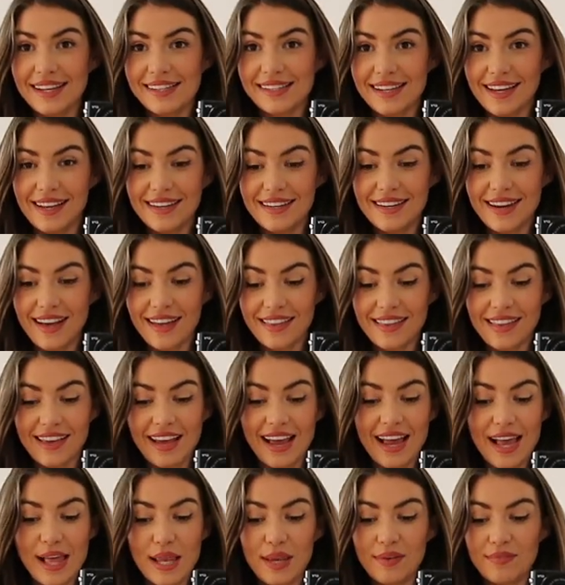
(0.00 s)
is
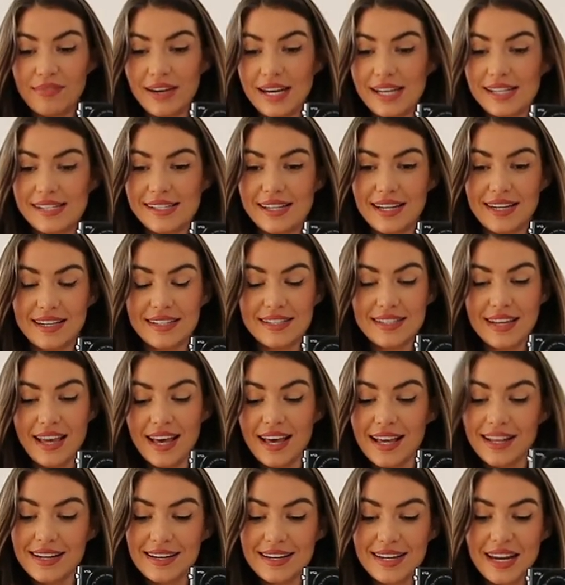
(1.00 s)
another elevated
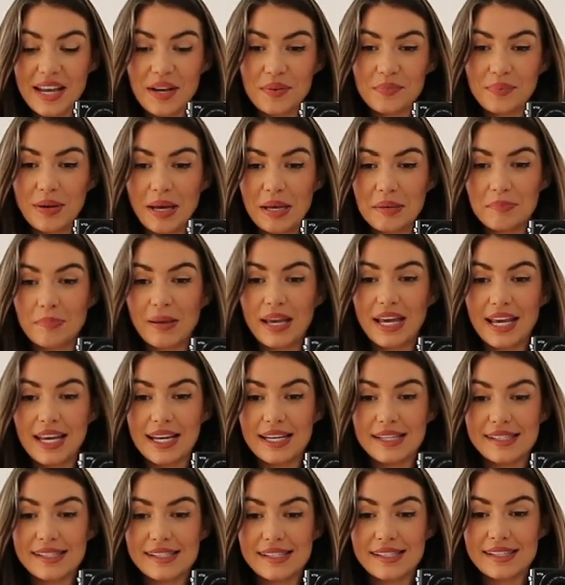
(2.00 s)
knitwear
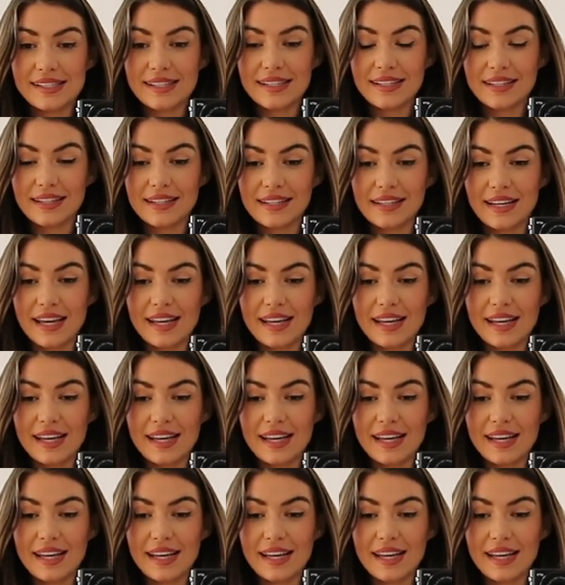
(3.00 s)
piece.